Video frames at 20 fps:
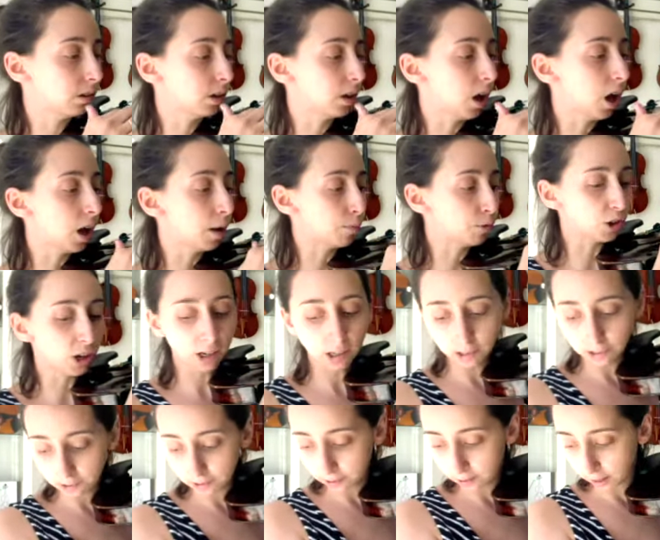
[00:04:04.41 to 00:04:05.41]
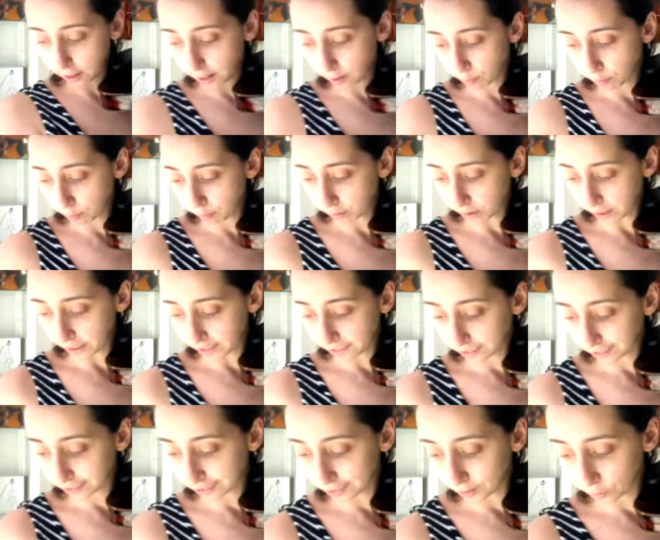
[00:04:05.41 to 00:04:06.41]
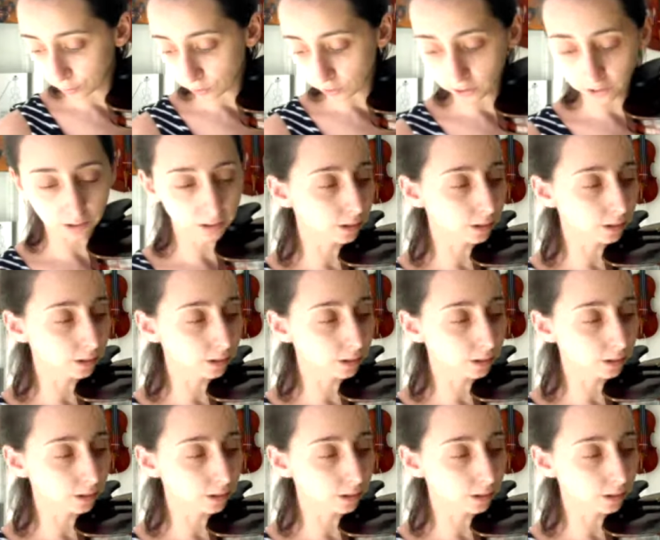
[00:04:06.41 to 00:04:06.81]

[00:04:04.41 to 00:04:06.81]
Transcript: object and like see if it,